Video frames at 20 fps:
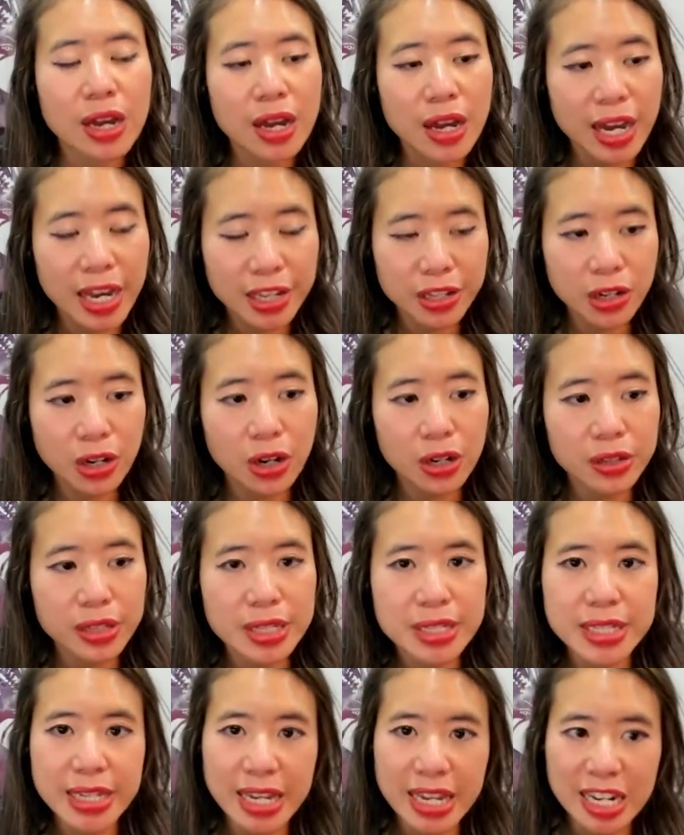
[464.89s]
I call
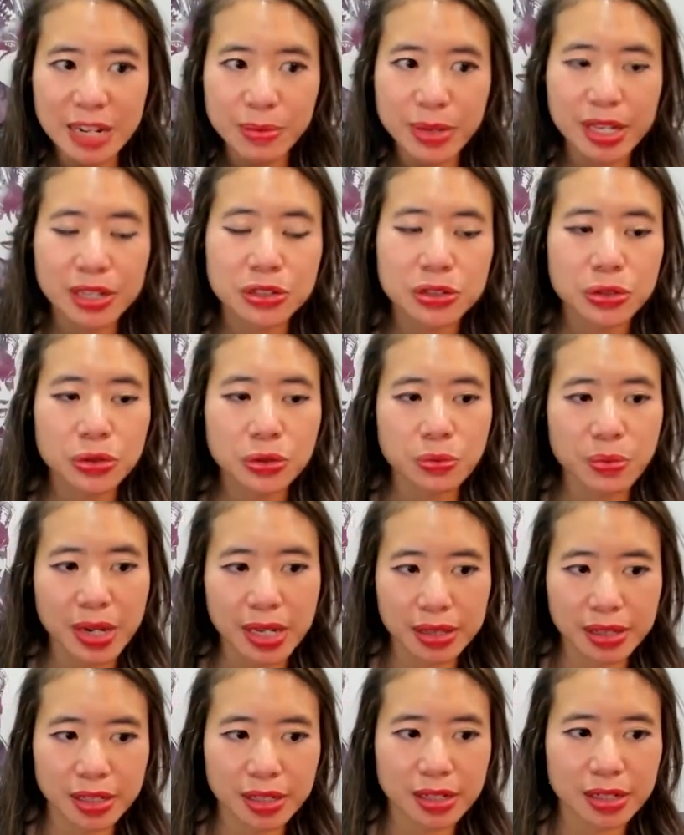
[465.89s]
this Animate2
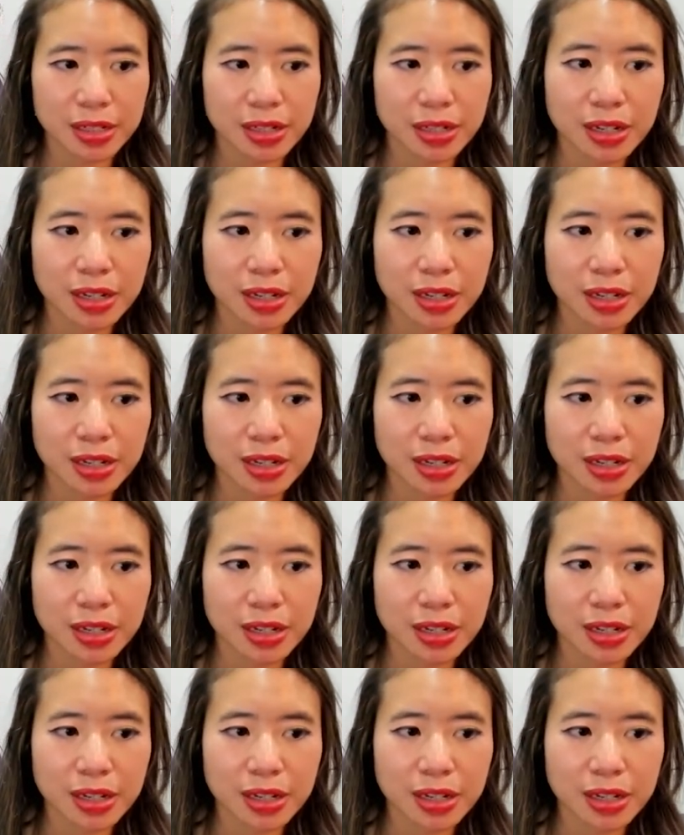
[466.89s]
method.